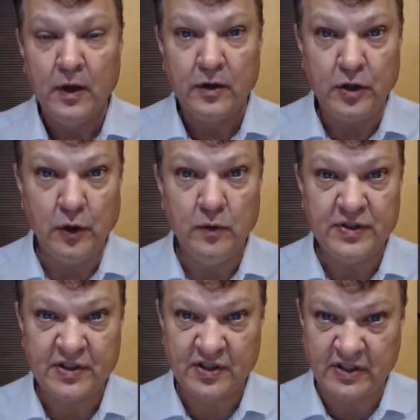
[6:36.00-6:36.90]
you
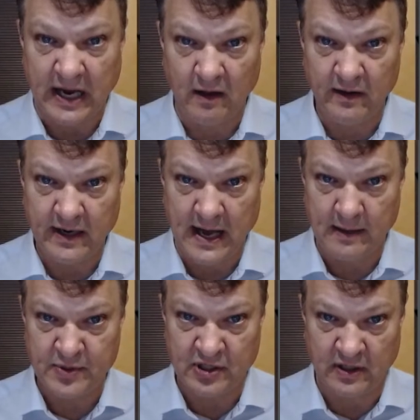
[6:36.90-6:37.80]
sell an
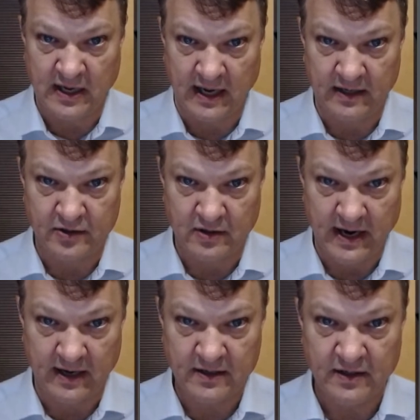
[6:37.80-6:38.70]
option
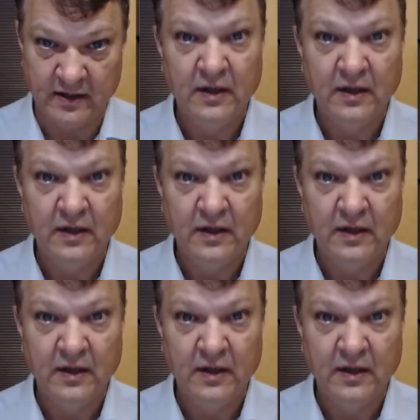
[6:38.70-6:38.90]
contract,